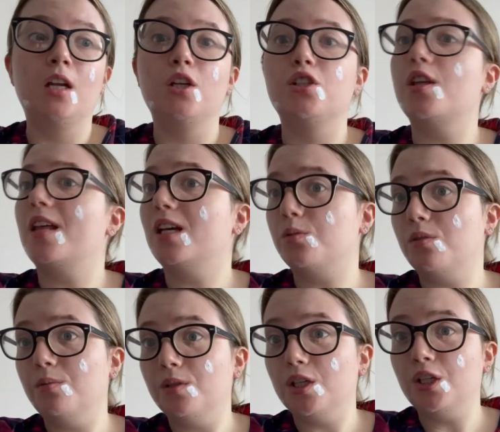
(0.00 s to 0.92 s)
So that's
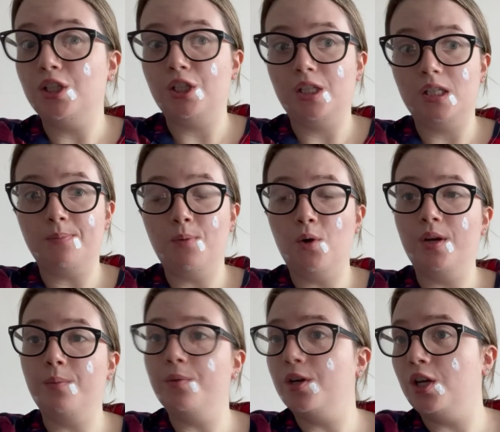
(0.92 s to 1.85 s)
what we're going to do this
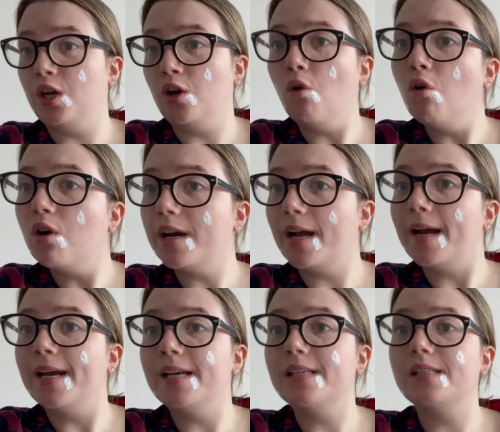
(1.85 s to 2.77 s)
morning. We're going to
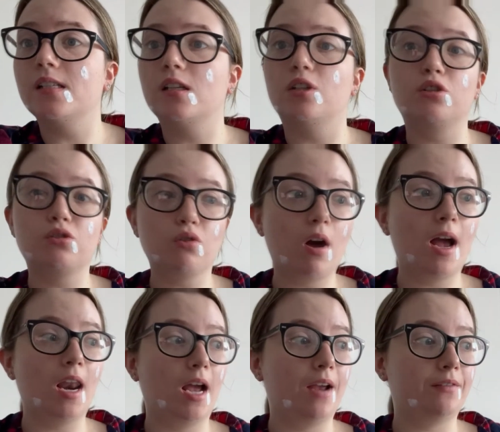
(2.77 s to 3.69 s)
organise, going to sort our
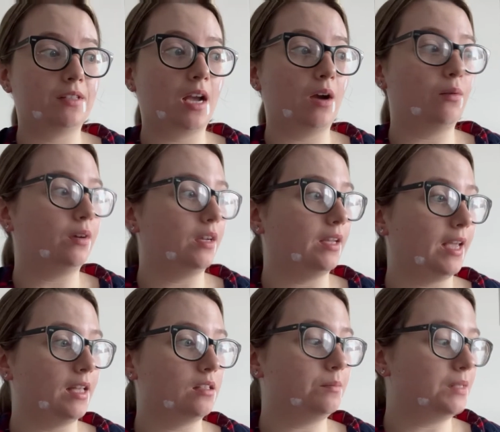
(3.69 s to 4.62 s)
lives out,
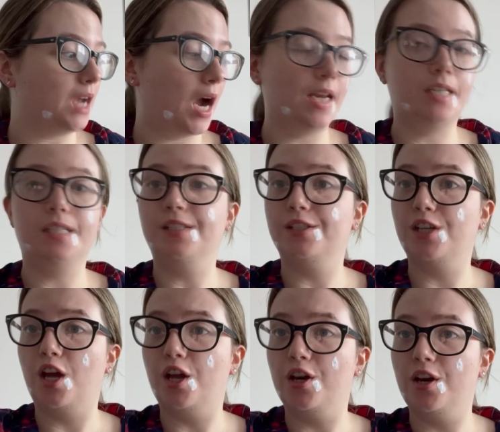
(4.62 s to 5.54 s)
get some tidying
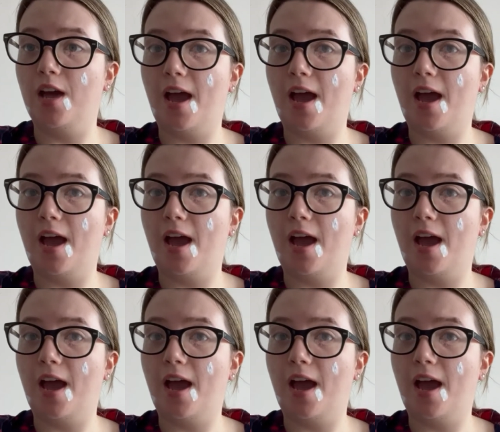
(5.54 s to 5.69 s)
done,